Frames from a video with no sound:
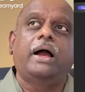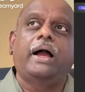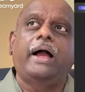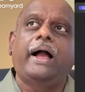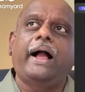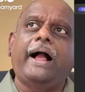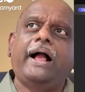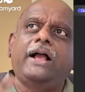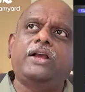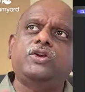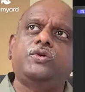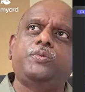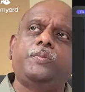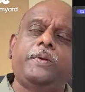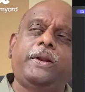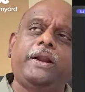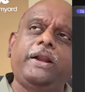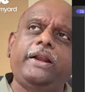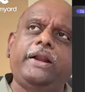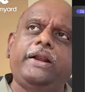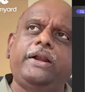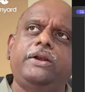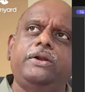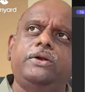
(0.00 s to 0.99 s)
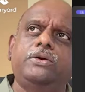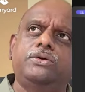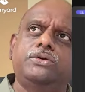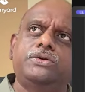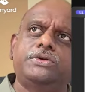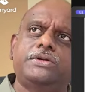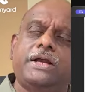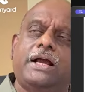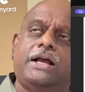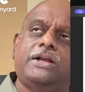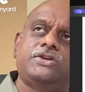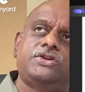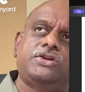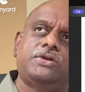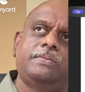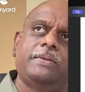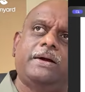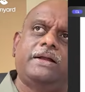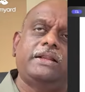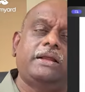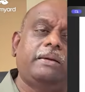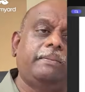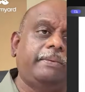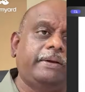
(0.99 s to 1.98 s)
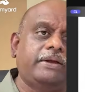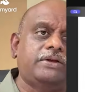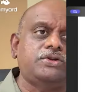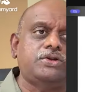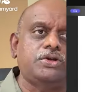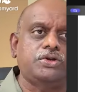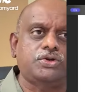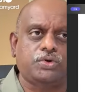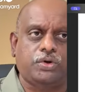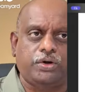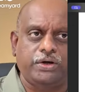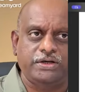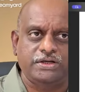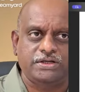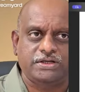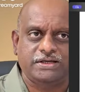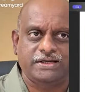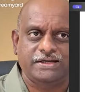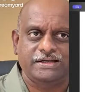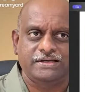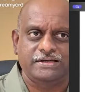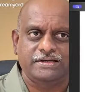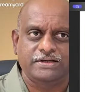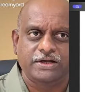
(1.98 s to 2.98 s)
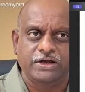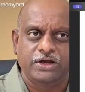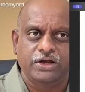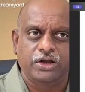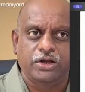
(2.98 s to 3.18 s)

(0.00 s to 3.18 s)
aspirin-induced asthma, the best choice is